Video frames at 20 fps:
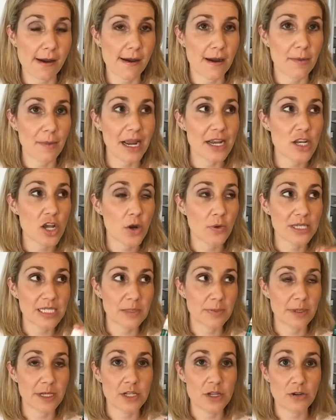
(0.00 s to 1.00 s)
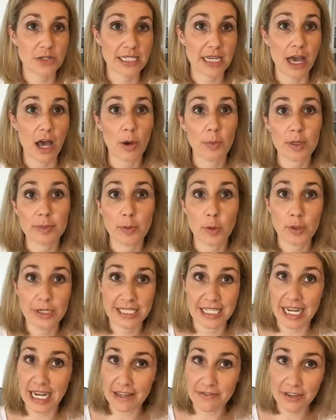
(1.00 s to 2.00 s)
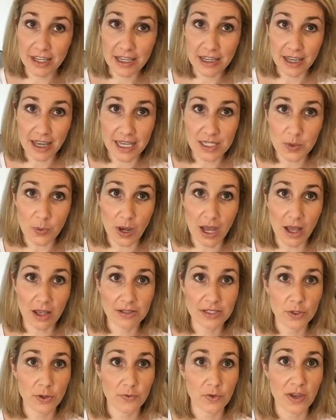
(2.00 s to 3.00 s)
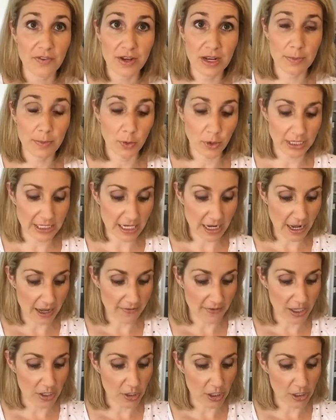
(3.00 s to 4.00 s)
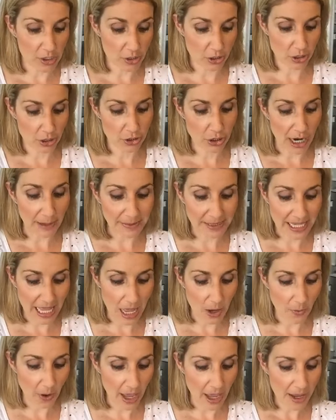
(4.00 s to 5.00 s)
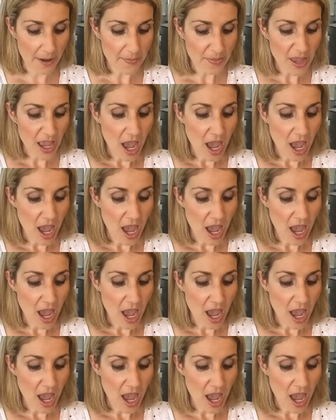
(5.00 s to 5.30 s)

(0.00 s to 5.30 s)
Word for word: Um, I know it's been known to help with poison ivy as well. So if you have any poison ivy, you can use your drops that way.